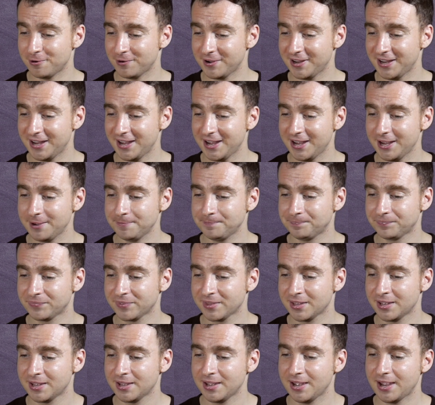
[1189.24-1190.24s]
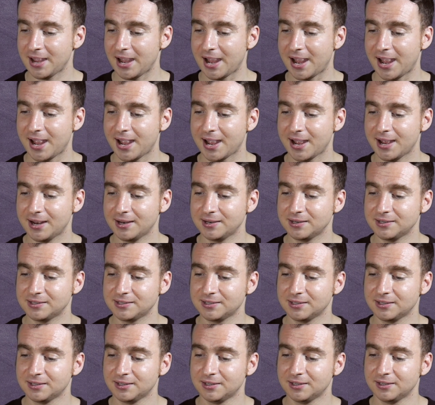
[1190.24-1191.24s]
Okay, and
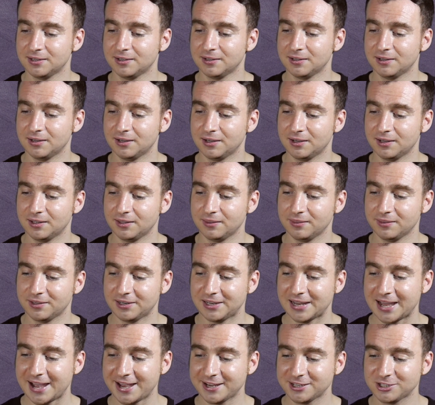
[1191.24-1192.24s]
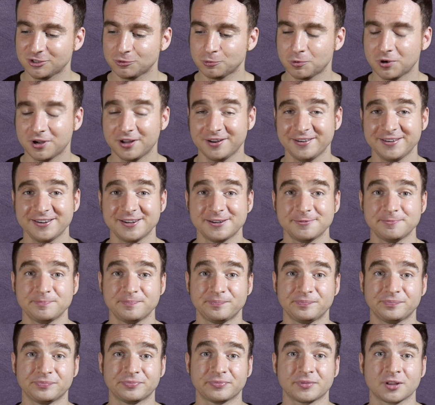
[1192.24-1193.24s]
the last one,
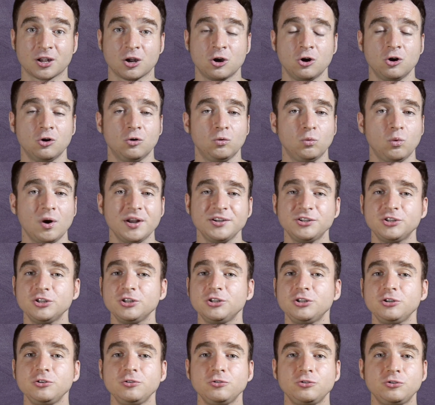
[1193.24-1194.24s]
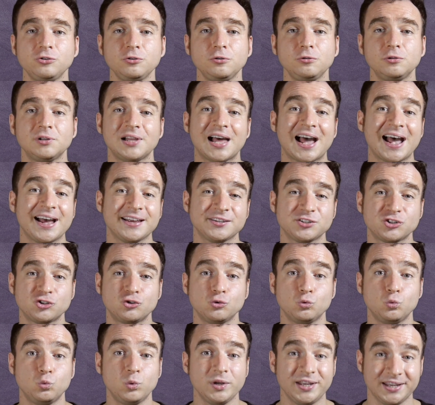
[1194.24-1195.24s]
what did you do
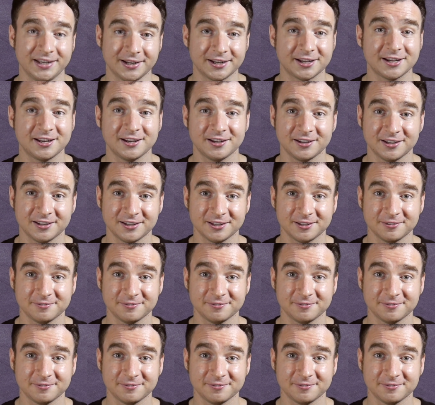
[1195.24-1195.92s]
last week?